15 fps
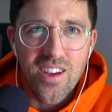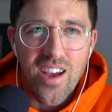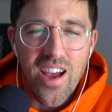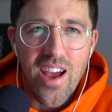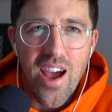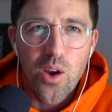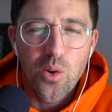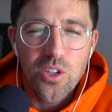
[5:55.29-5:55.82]
I,
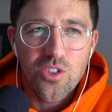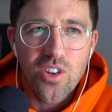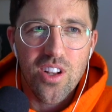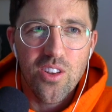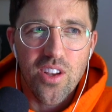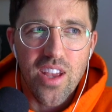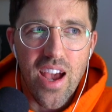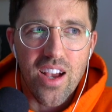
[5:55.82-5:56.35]
I always try to
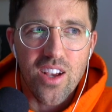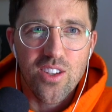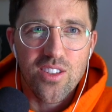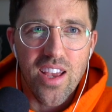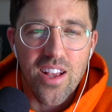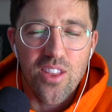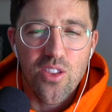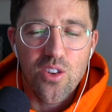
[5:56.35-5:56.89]
look at because
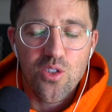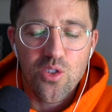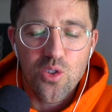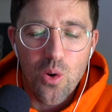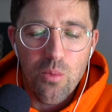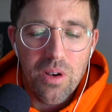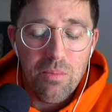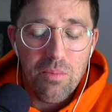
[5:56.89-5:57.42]
like there's
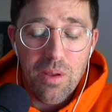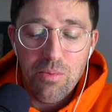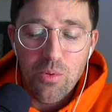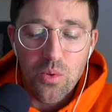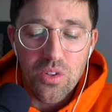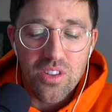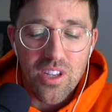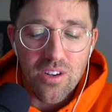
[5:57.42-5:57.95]
so many people
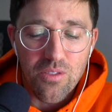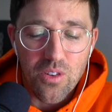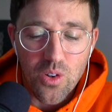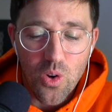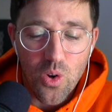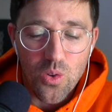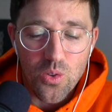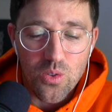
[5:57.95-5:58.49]
with different
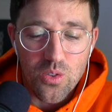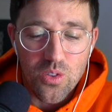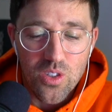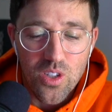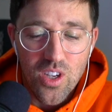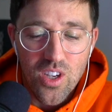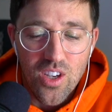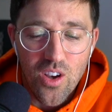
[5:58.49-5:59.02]
goals,
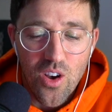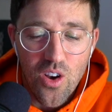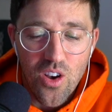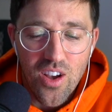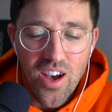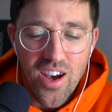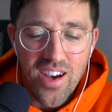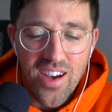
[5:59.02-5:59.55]

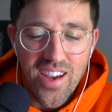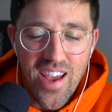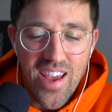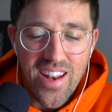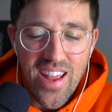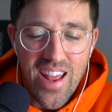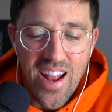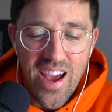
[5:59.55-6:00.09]
uh, and
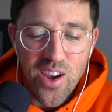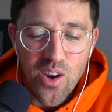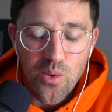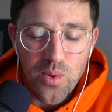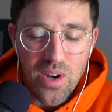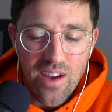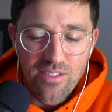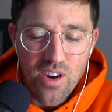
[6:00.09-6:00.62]
and I
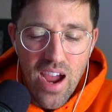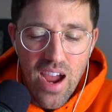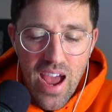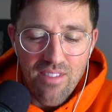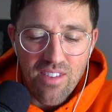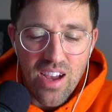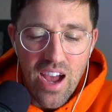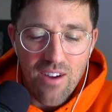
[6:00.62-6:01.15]
whenever I
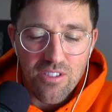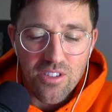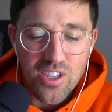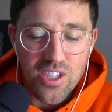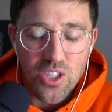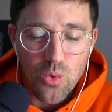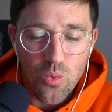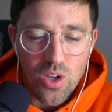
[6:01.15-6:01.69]
have a
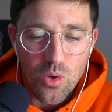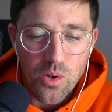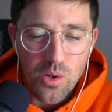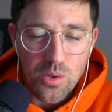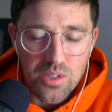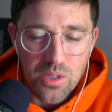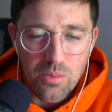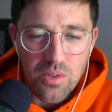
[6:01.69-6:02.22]
conversation one on one
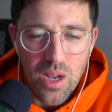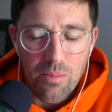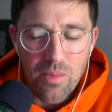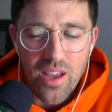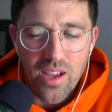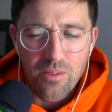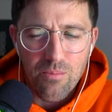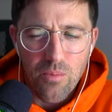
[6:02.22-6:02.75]
with someone, I'm
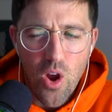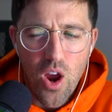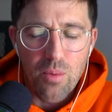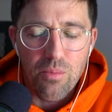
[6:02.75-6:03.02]
like, all right,